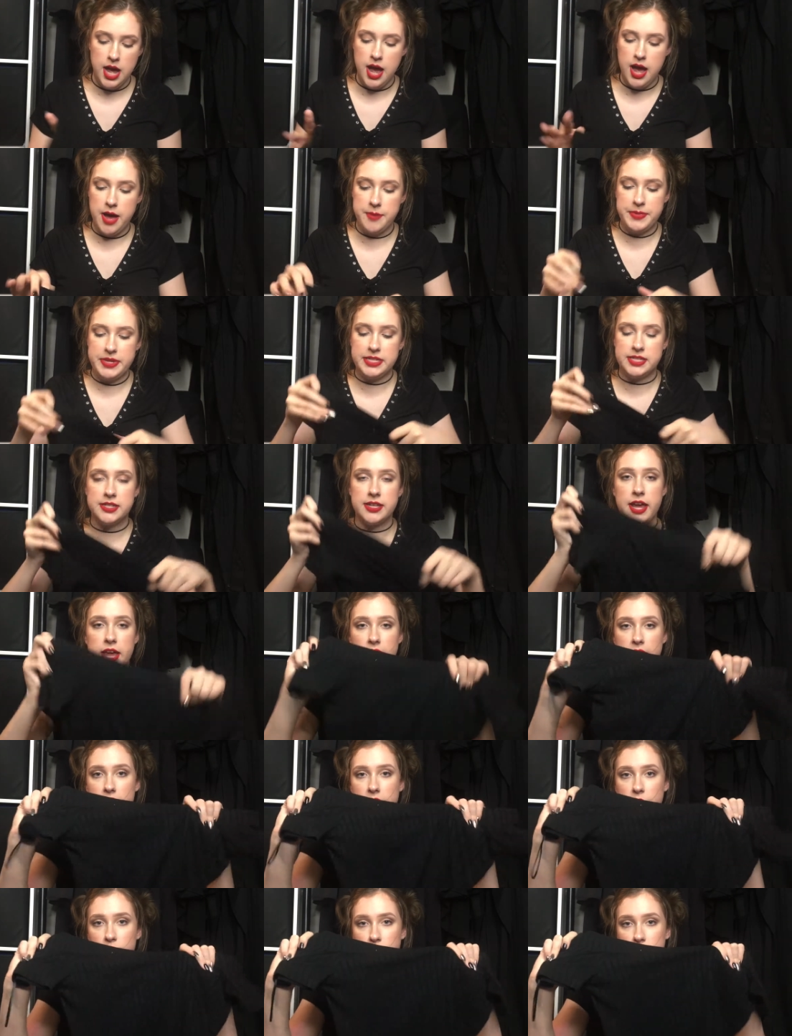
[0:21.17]
Um, it's
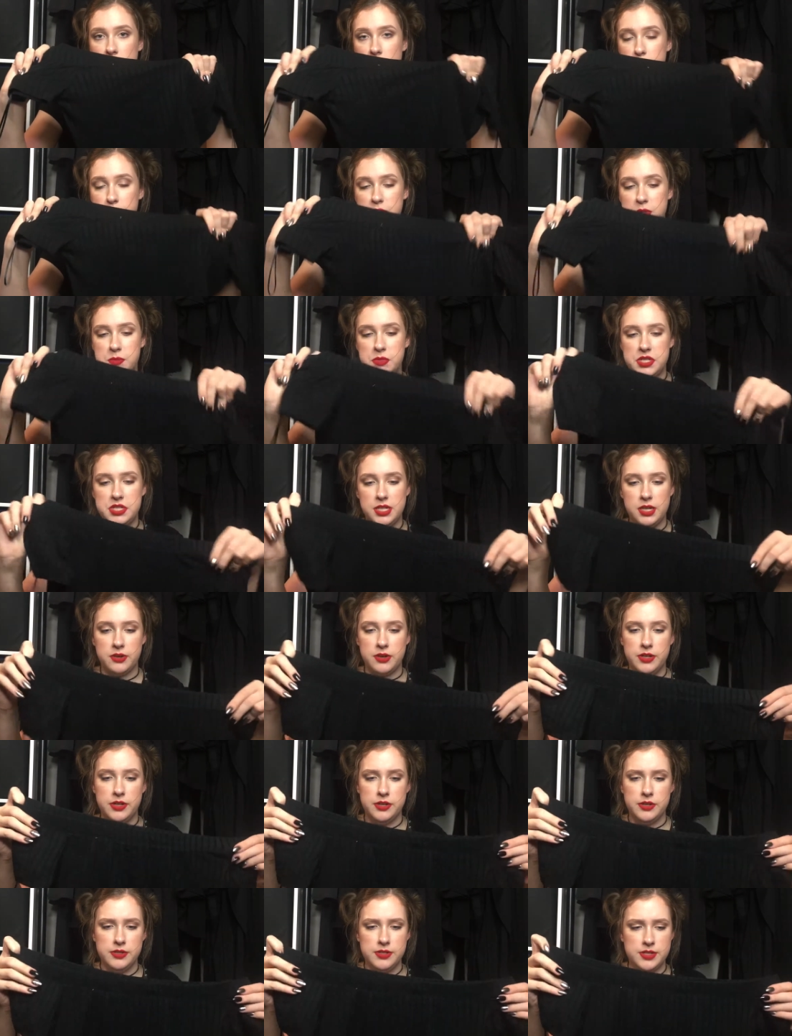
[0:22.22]
a ribbed
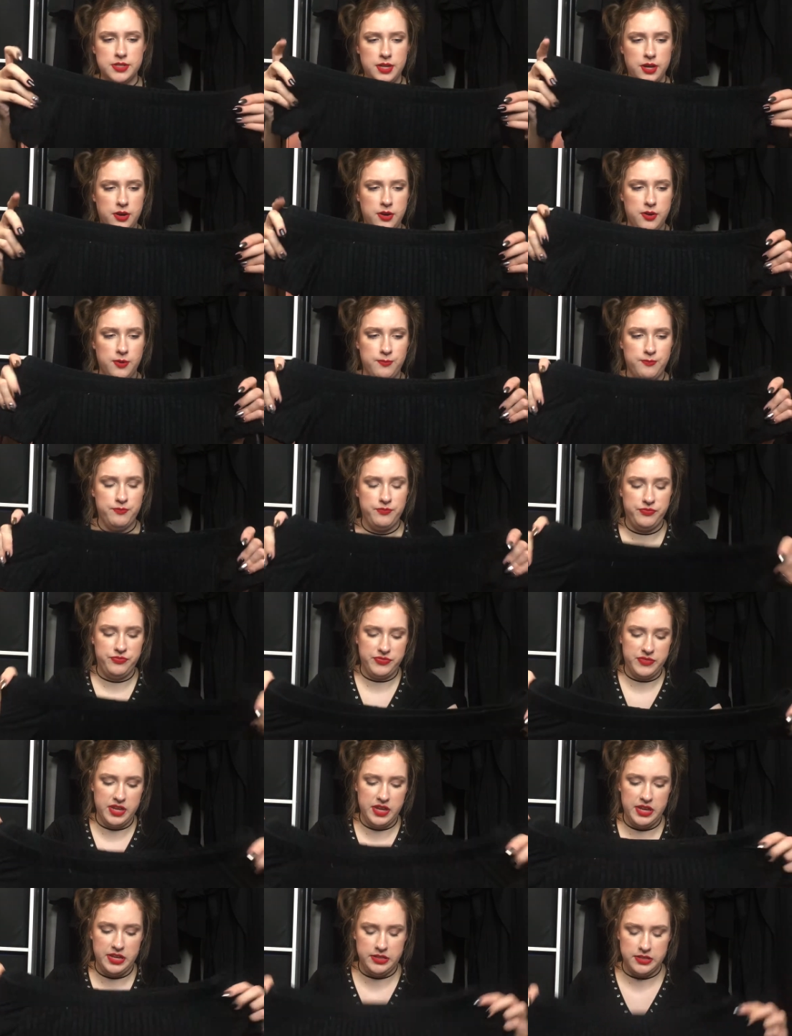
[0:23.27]
material, so
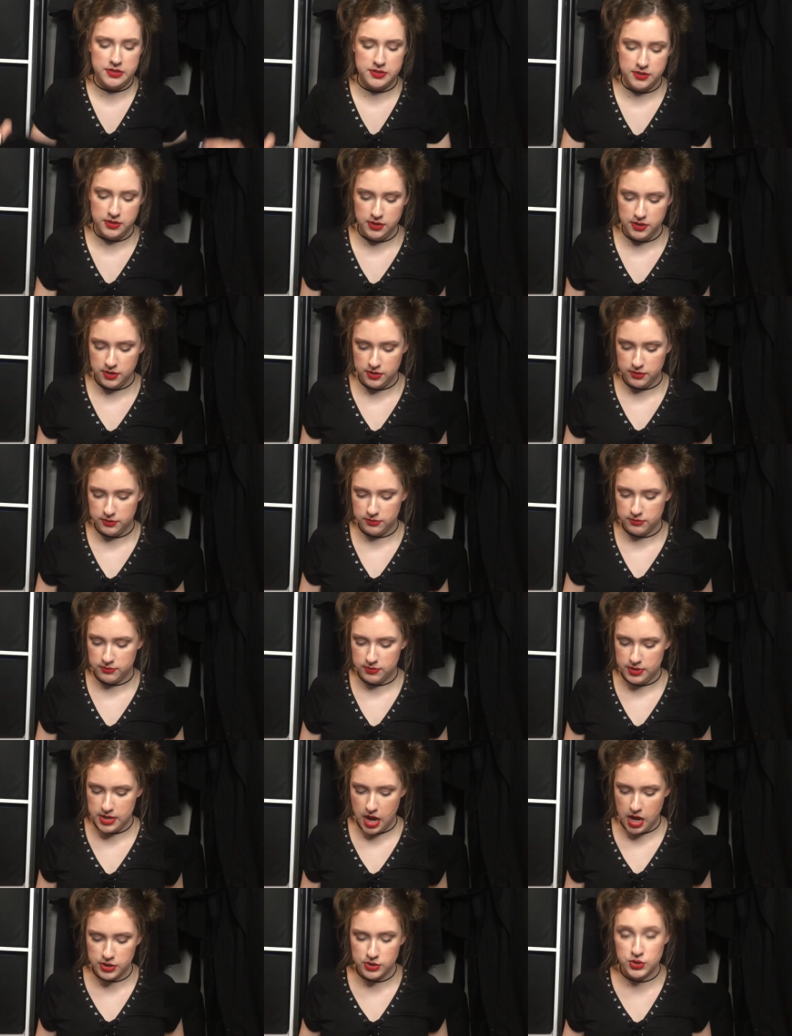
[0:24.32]
it's, you know,
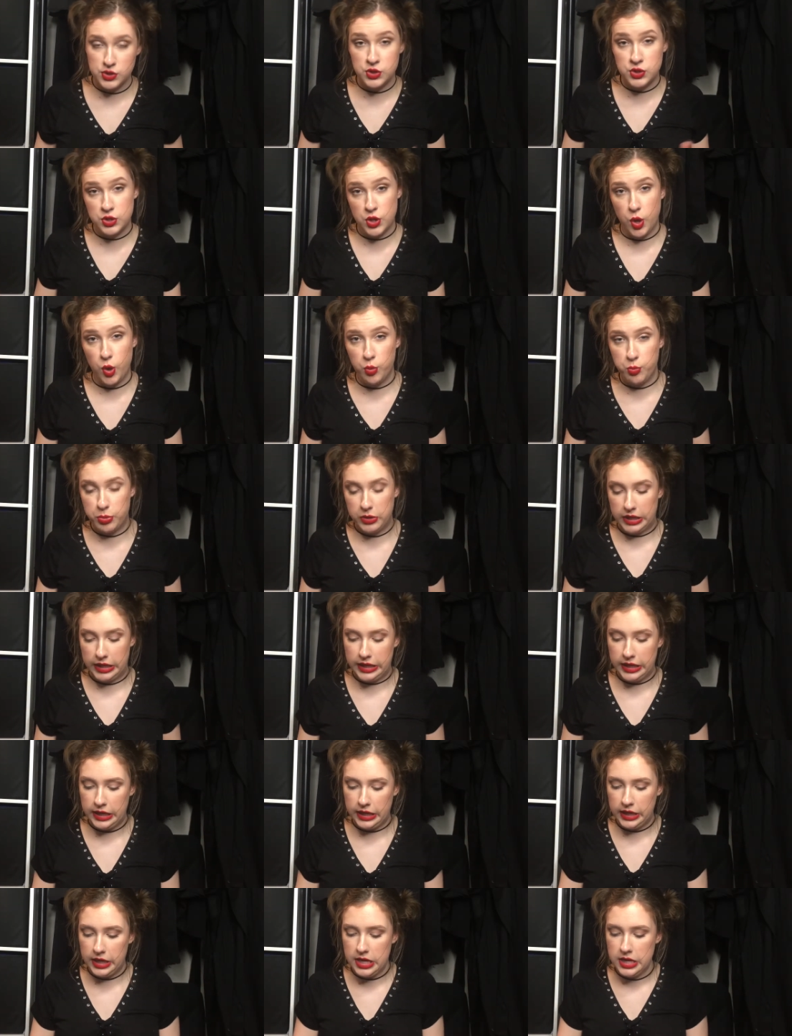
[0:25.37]
not so
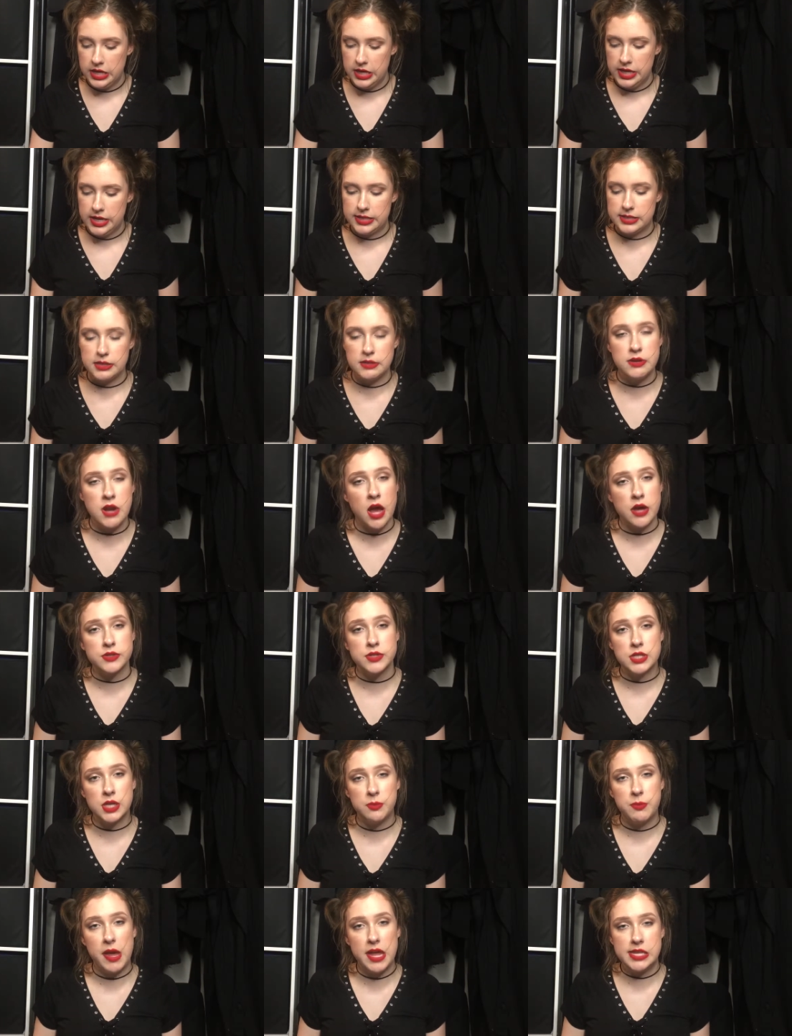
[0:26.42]
plain. It's a not
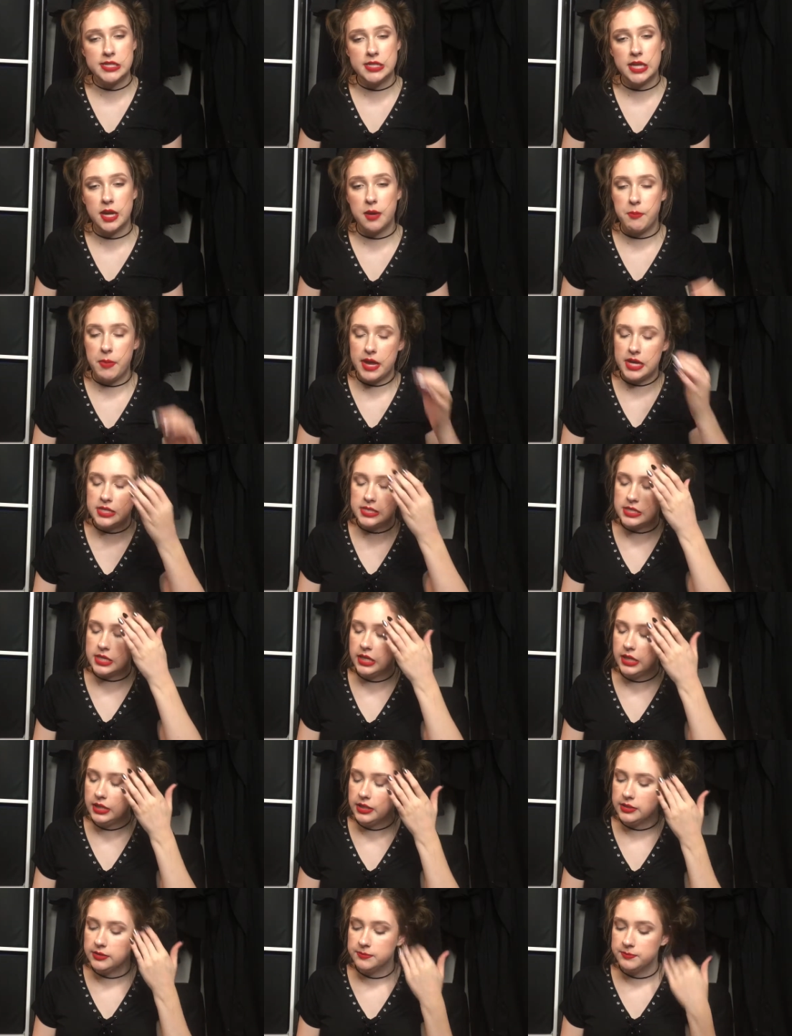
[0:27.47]
so basic
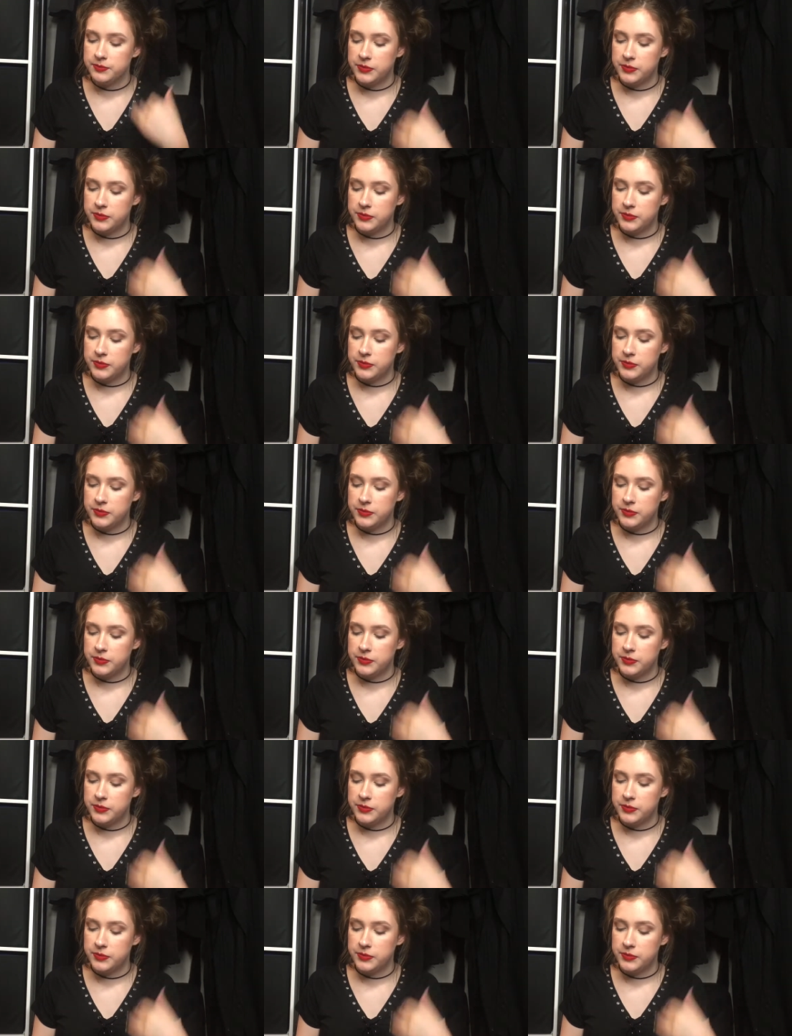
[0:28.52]
basic,